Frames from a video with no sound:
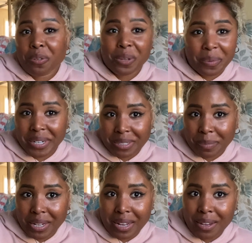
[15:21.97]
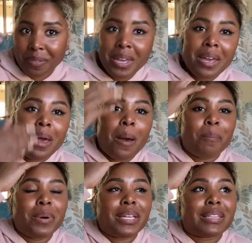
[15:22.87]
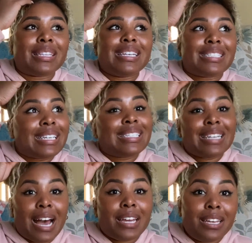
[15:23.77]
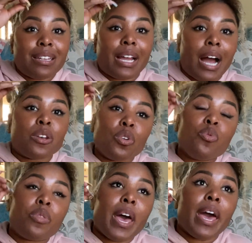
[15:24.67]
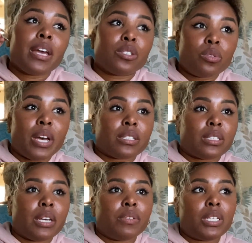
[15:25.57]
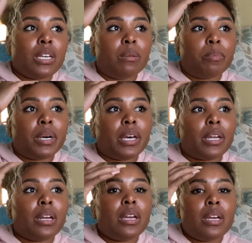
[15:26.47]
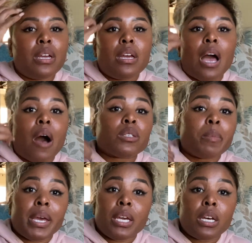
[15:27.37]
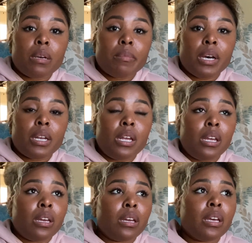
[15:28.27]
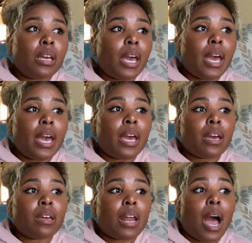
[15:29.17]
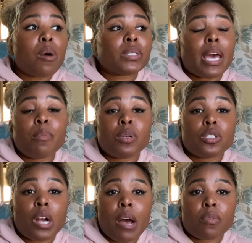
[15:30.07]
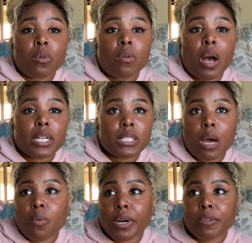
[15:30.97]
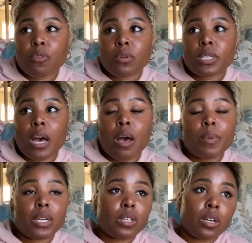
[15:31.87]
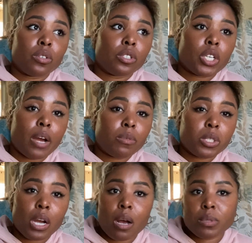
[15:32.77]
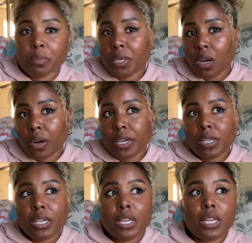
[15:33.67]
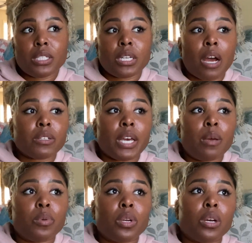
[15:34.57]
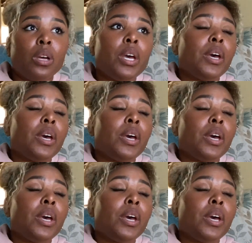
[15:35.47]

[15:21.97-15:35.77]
for the rest of my life, but this is not it. Like I knew that in 2017, but I was making good money and I was able to travel. I stopped working full time and I started doing travel jobs and PRN gigs and I was able to